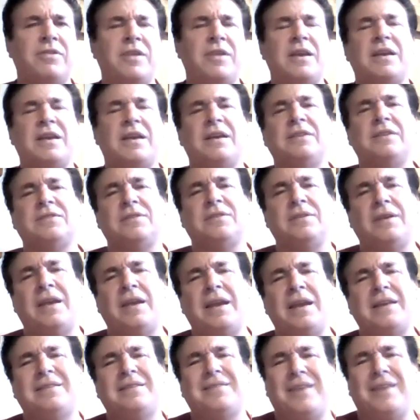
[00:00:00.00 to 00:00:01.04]
think
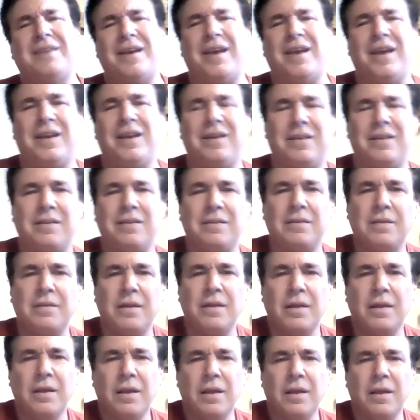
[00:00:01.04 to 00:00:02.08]
he did.
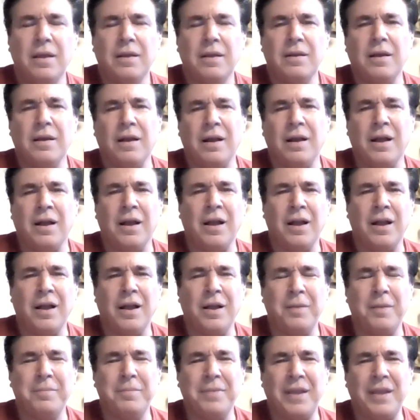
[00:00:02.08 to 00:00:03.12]

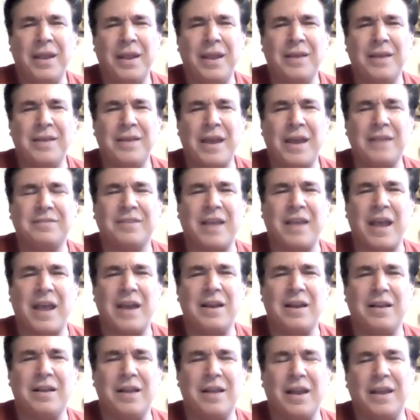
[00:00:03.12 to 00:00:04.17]
And that's
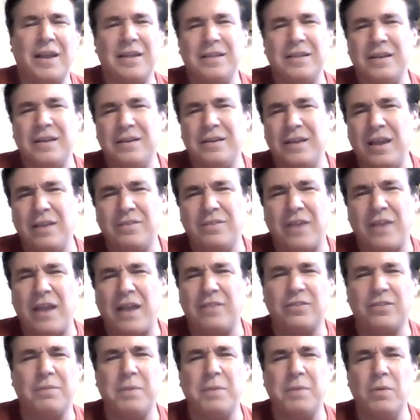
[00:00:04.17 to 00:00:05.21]
kind of like, and then he's
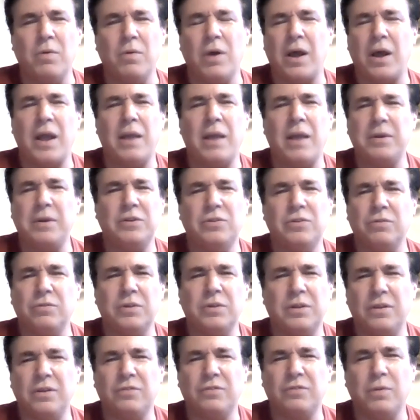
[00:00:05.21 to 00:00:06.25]
asking me, why am I
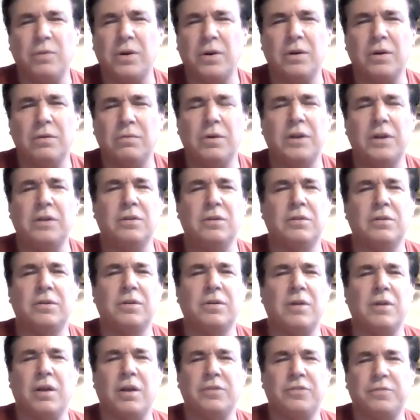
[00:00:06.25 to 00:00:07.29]
doing this? Where are you
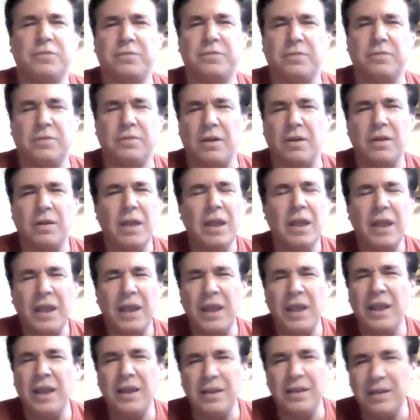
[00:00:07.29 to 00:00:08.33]
learning all this? You know,
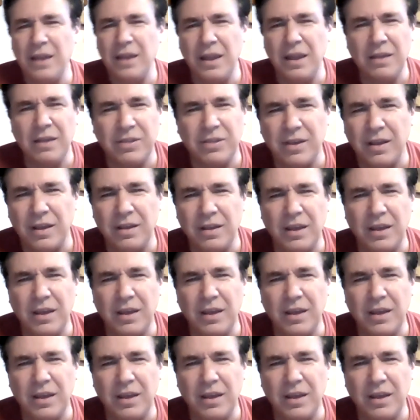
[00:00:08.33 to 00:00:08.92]
he